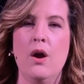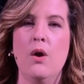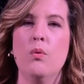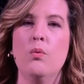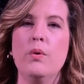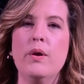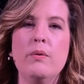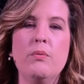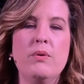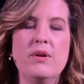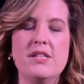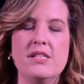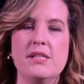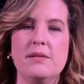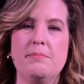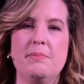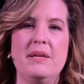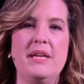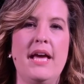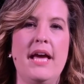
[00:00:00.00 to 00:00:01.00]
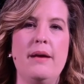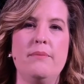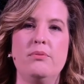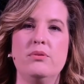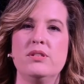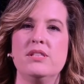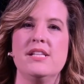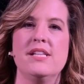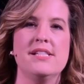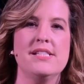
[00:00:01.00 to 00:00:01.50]
we want to be able
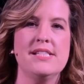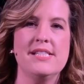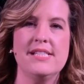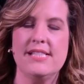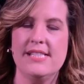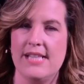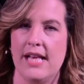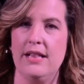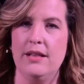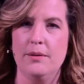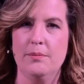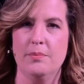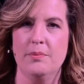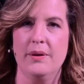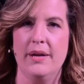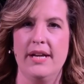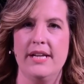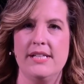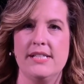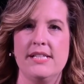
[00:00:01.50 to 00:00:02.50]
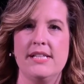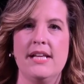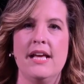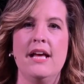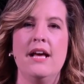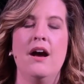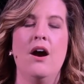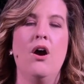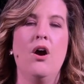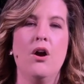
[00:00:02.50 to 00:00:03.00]
to celebrate
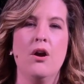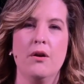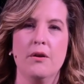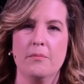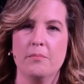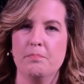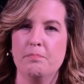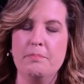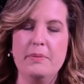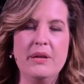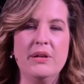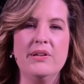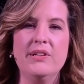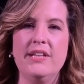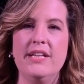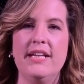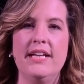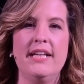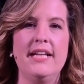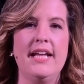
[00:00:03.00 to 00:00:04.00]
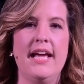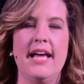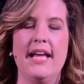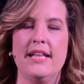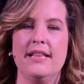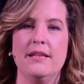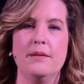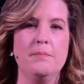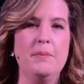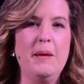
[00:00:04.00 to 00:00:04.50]
our building
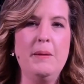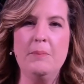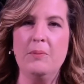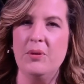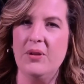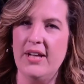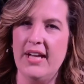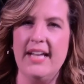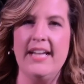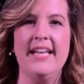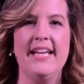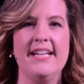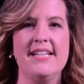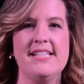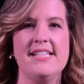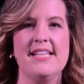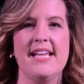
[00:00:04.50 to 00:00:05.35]
and the people in it.